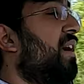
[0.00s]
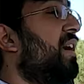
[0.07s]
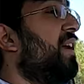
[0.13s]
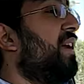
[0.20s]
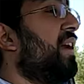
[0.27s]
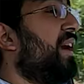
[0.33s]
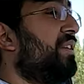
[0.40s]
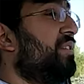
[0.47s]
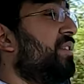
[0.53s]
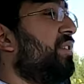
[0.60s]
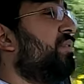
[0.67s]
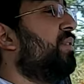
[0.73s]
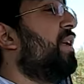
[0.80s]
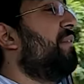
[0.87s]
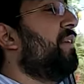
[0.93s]
I actually
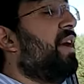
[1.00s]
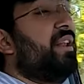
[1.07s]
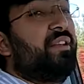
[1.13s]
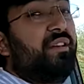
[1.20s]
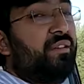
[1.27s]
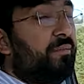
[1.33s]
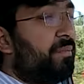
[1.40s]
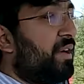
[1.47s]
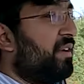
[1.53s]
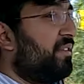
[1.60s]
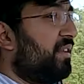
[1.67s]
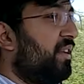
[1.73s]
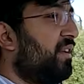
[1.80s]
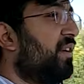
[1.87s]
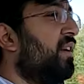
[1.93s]
don't have any other
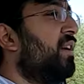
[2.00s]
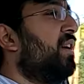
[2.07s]
pricing